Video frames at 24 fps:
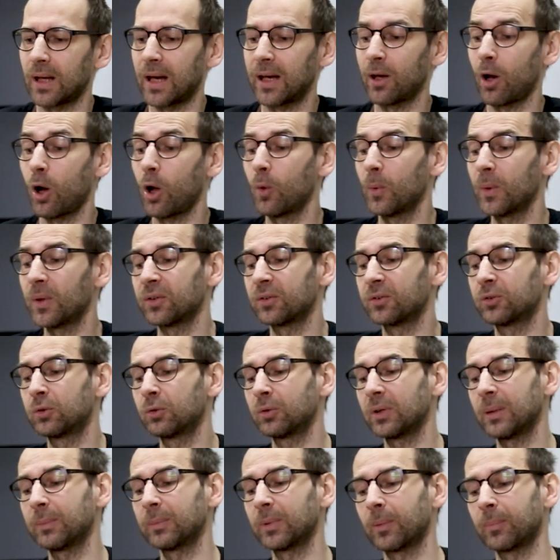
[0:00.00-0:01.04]
I always
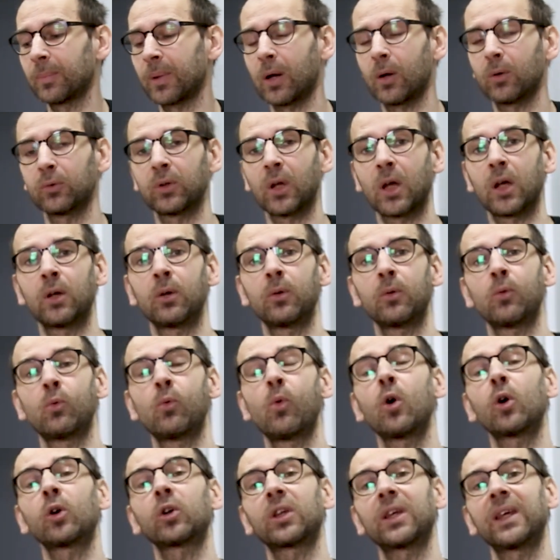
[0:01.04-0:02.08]
dreamed about
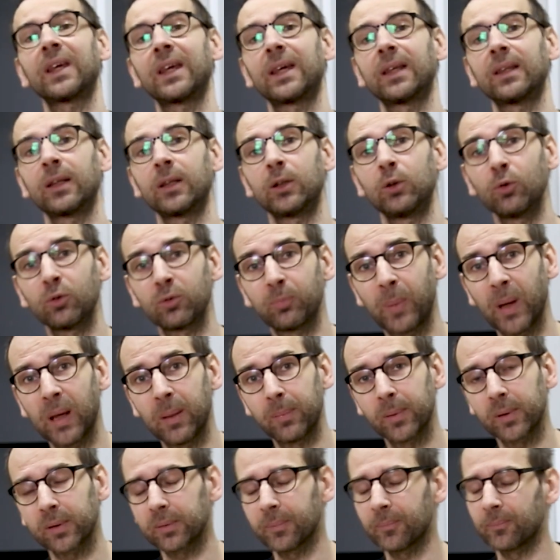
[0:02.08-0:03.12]
working in a
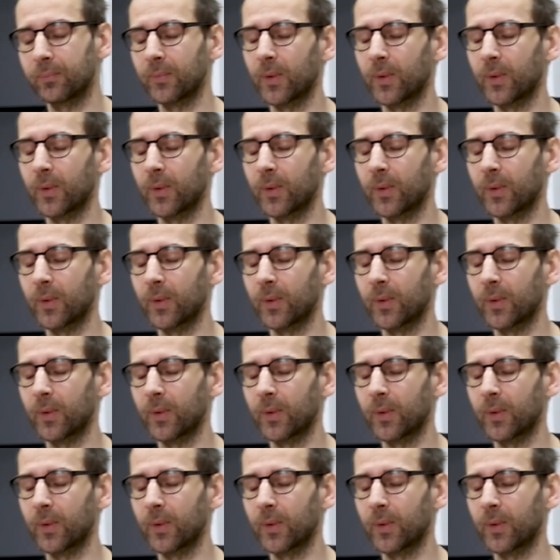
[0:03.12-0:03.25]
newspaper,